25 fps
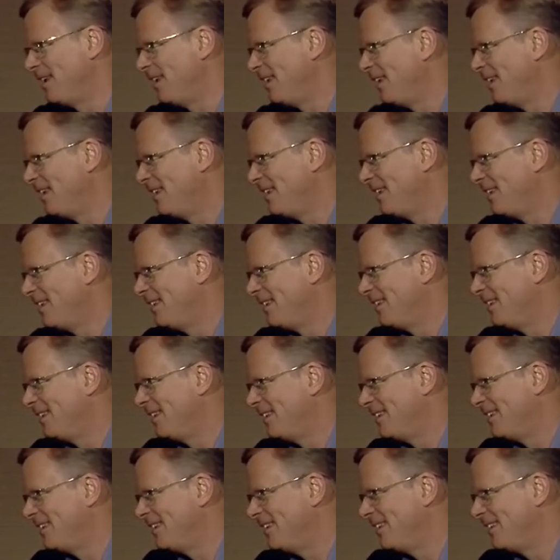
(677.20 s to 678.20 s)

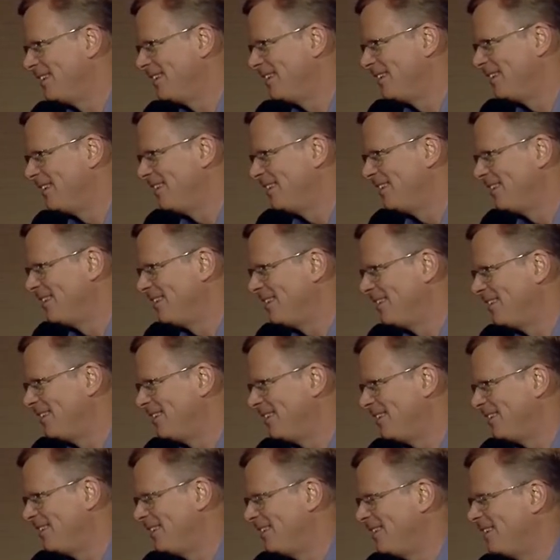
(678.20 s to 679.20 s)

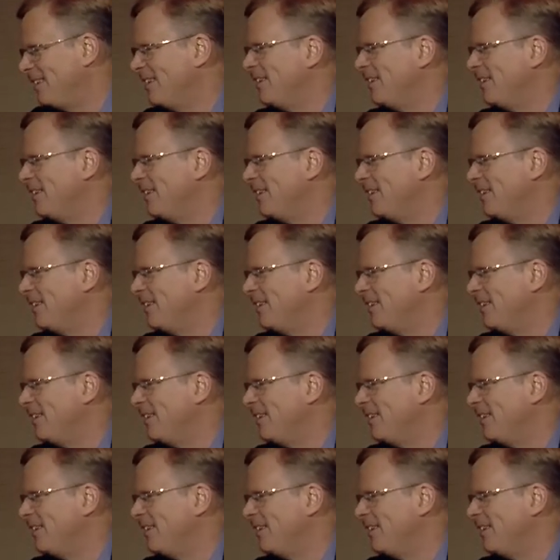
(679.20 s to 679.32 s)
(no one is talking)